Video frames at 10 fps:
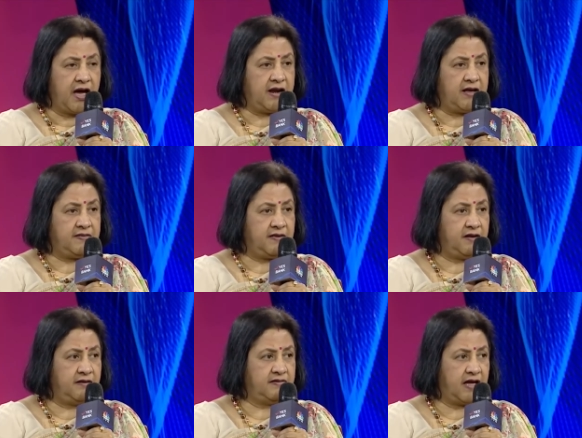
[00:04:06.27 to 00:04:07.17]
And I
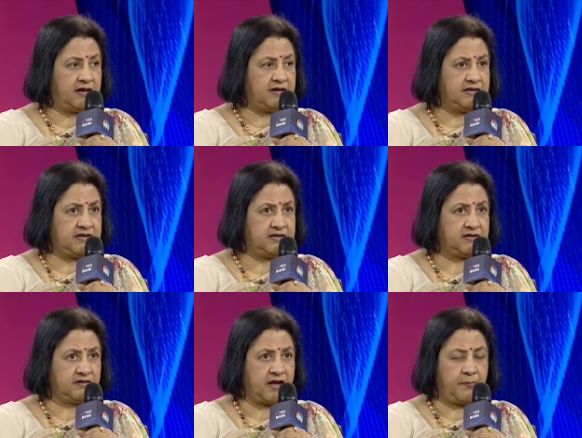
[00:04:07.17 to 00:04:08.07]
think that
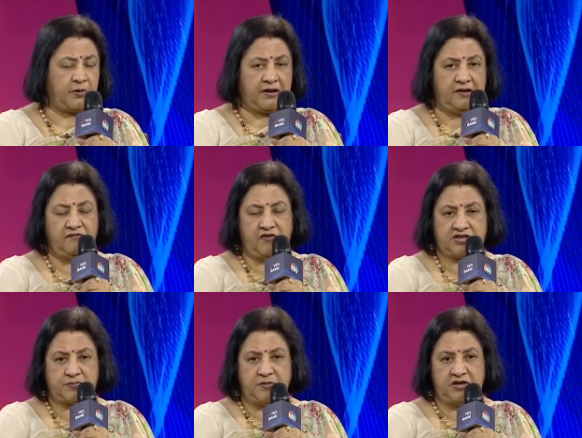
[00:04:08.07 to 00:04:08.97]
is, capital
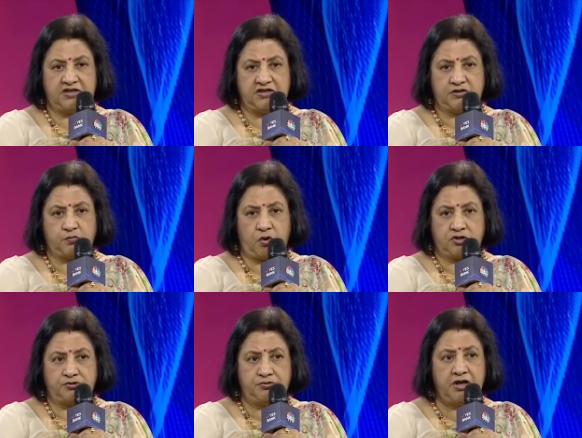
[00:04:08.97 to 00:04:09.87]
investment is
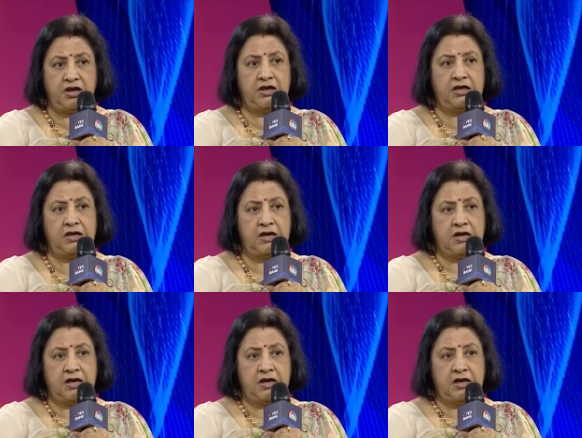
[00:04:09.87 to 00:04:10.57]
what really